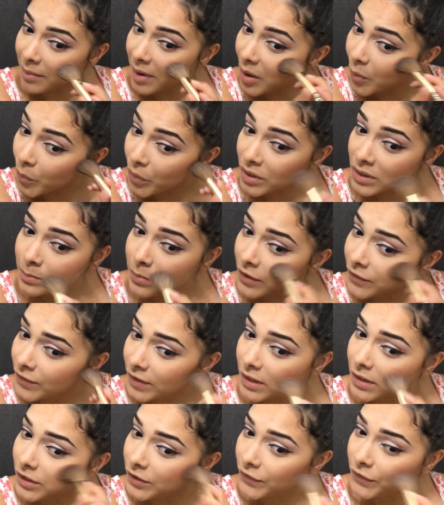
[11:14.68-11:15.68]
it works
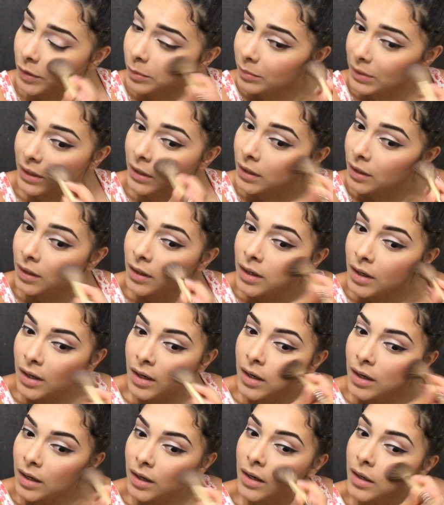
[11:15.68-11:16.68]
perfectly for me.
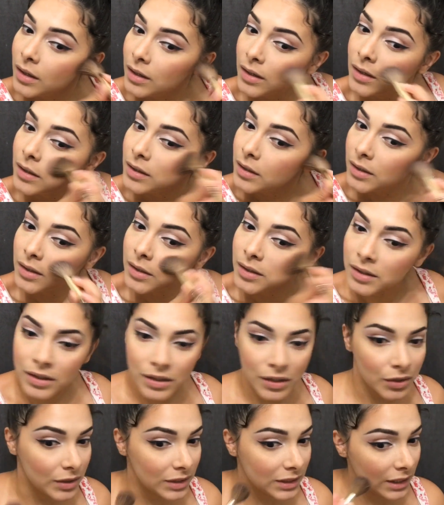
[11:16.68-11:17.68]

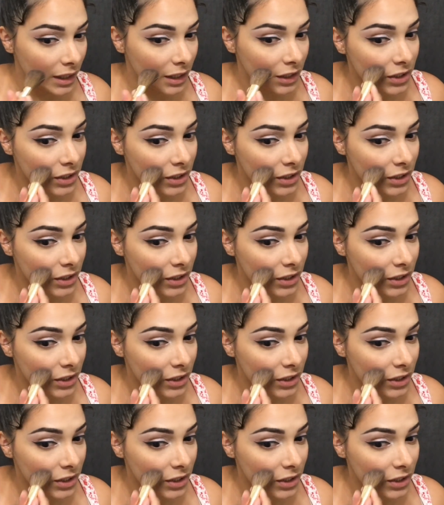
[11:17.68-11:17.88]
You see,